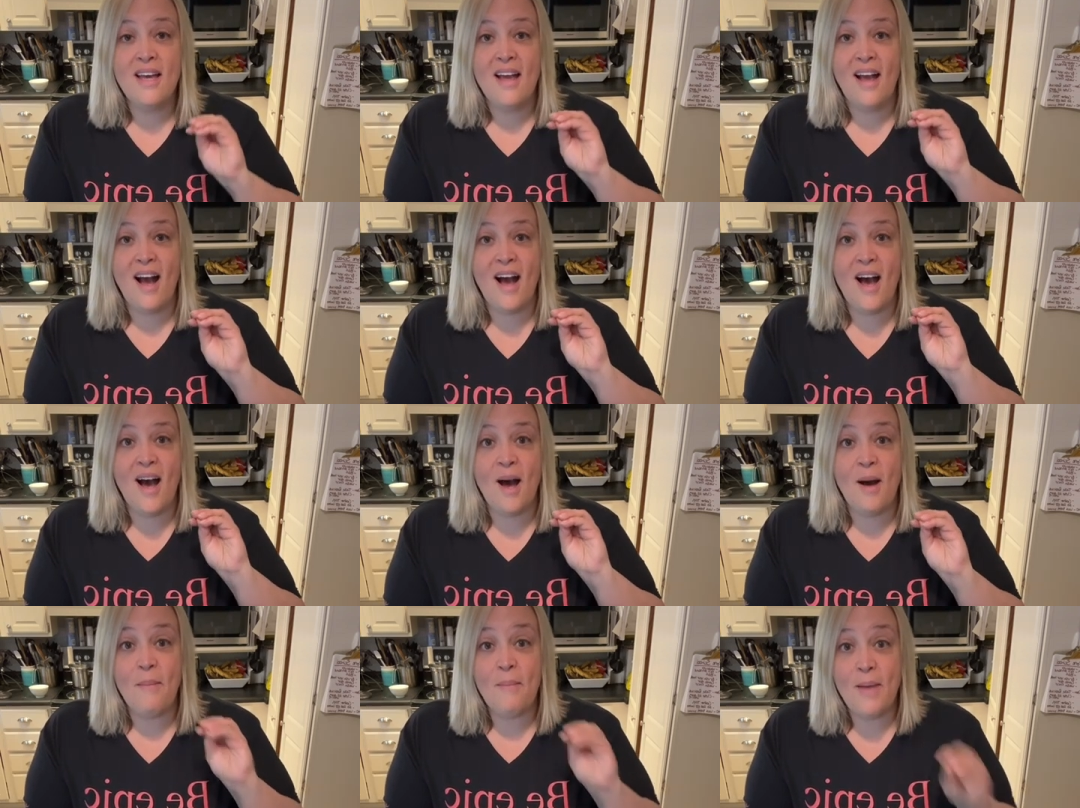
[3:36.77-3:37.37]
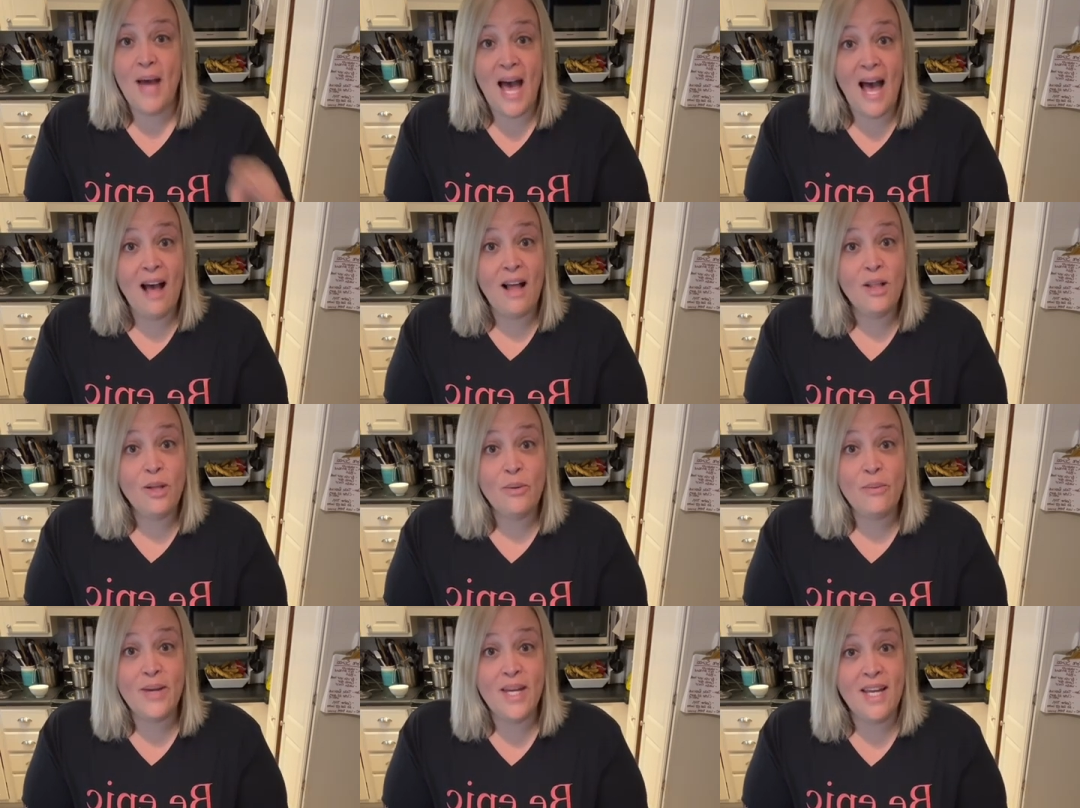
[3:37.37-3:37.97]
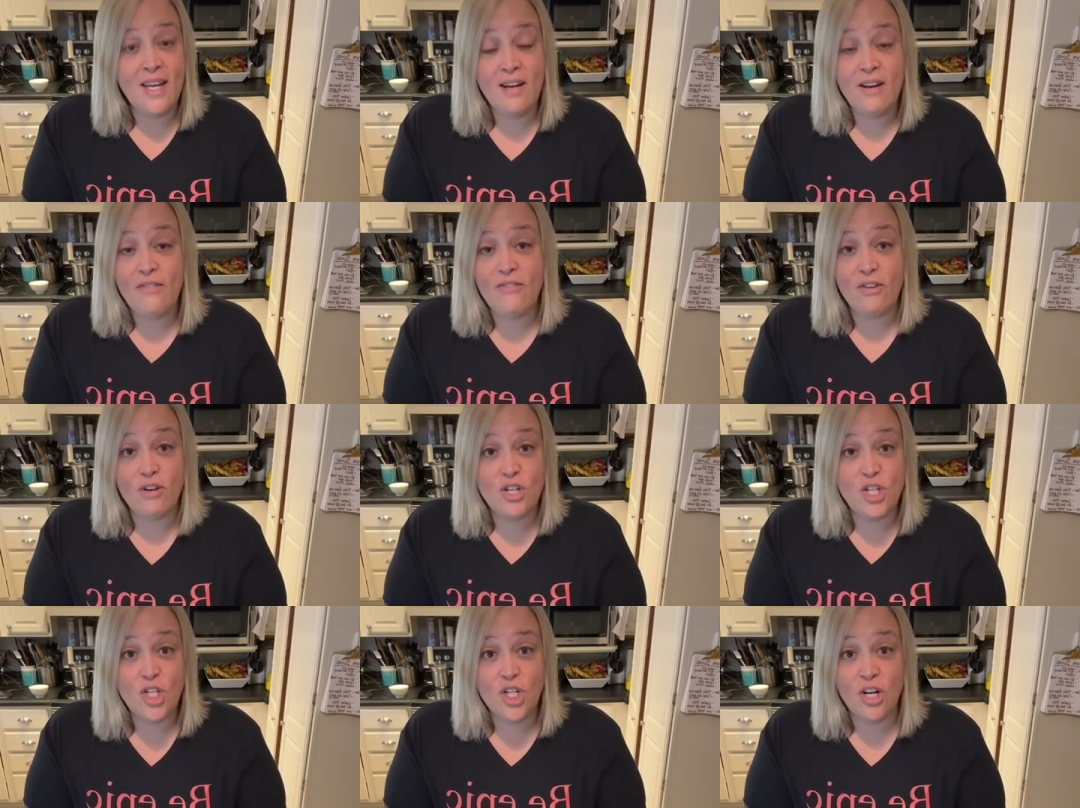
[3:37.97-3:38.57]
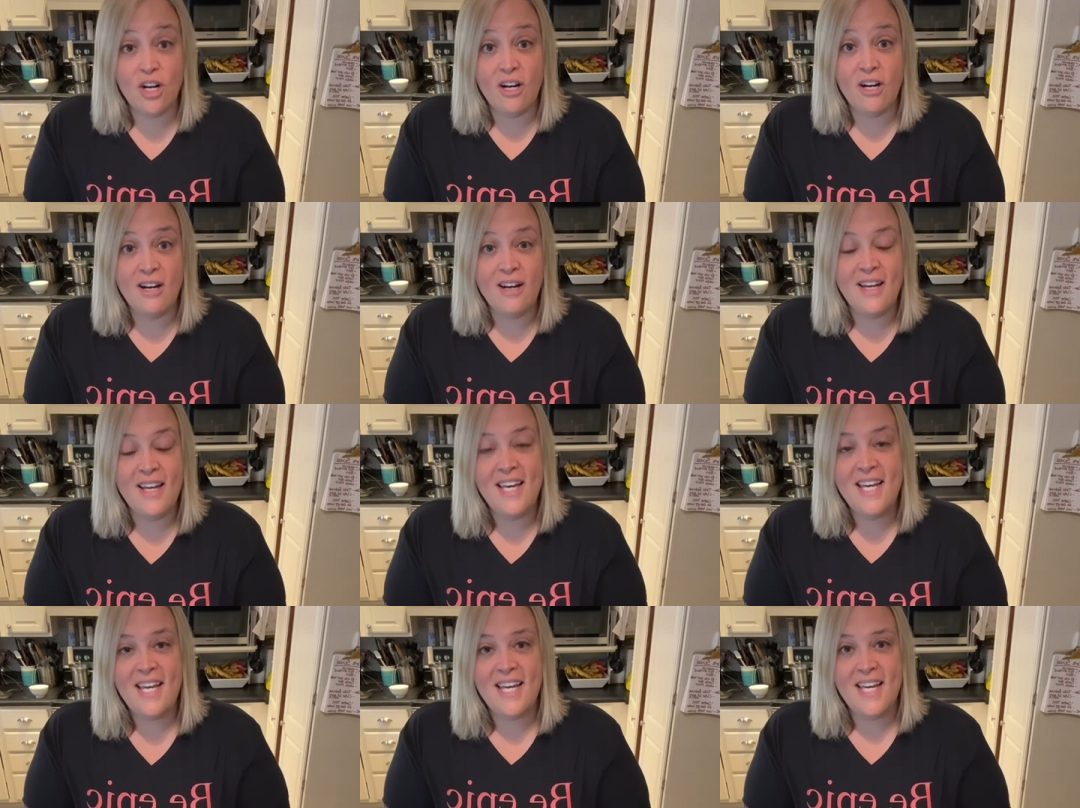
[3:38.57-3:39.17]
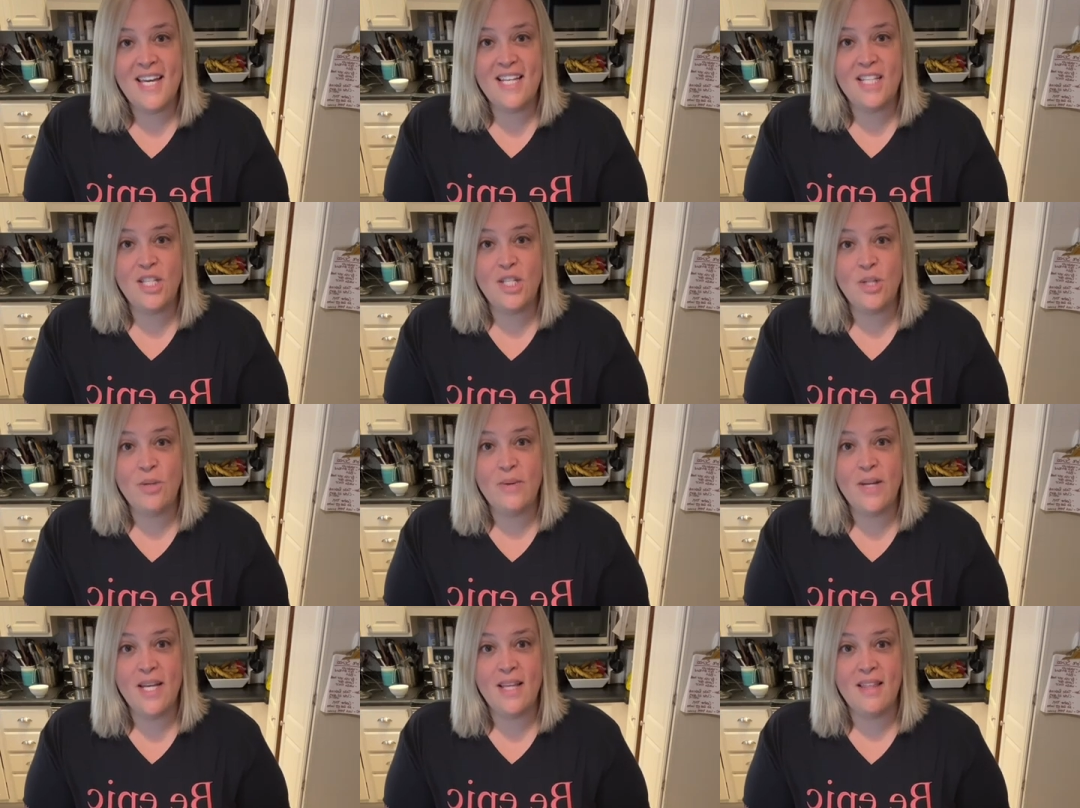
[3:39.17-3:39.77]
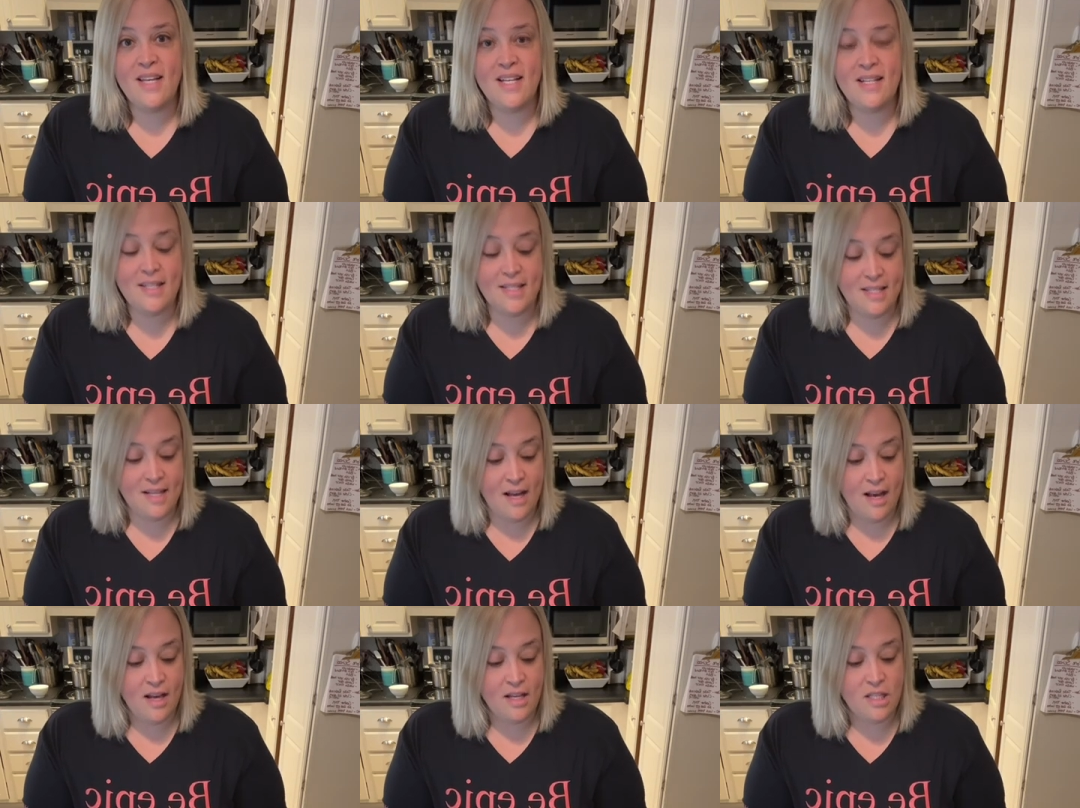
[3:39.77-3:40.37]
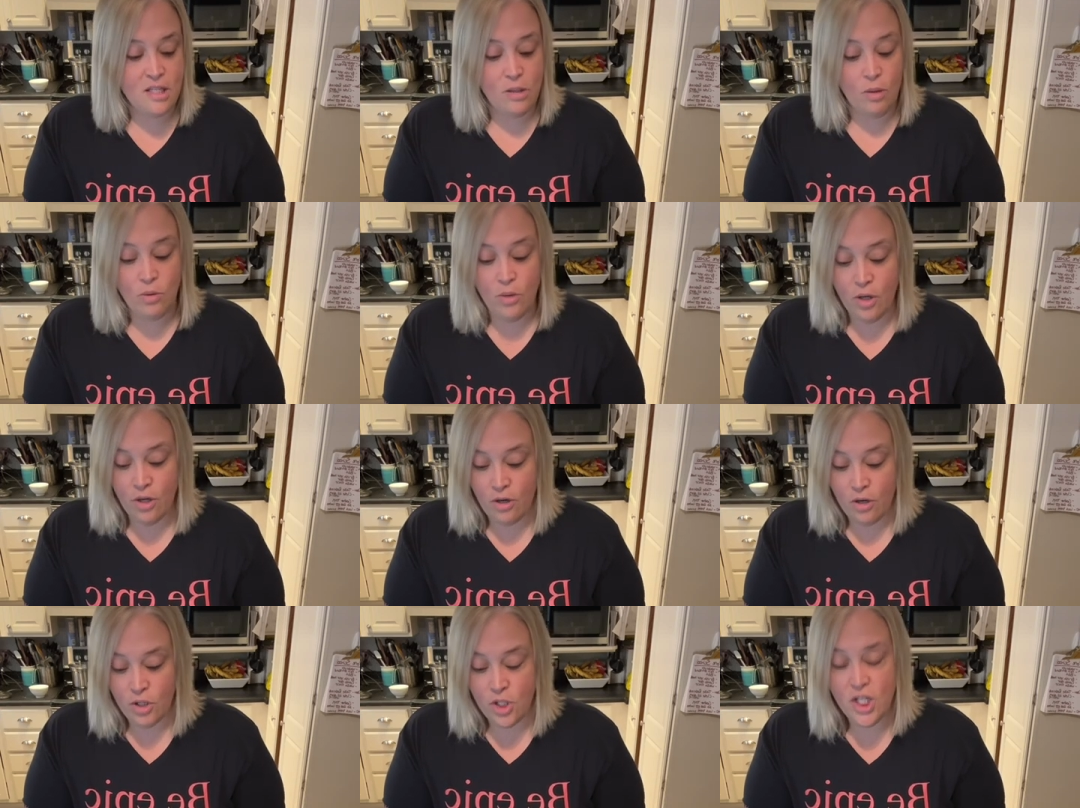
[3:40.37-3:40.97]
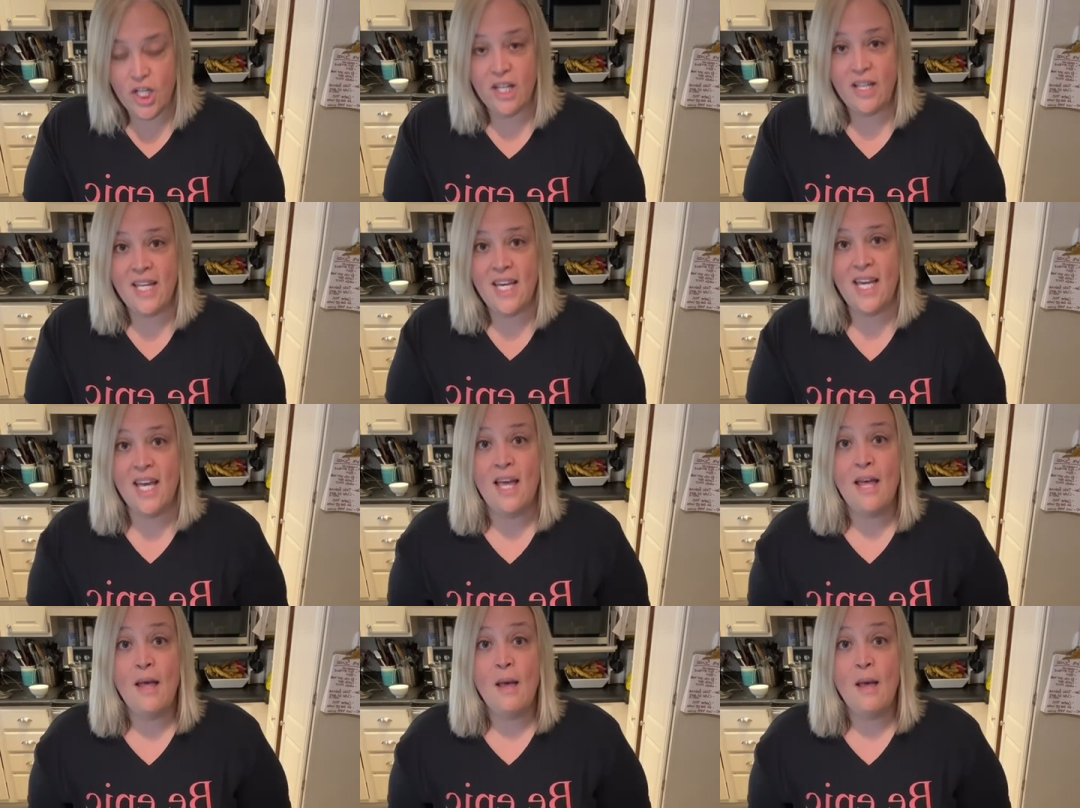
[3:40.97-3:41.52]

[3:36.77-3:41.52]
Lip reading: Halloween for sure, is doing this slow cooker chili.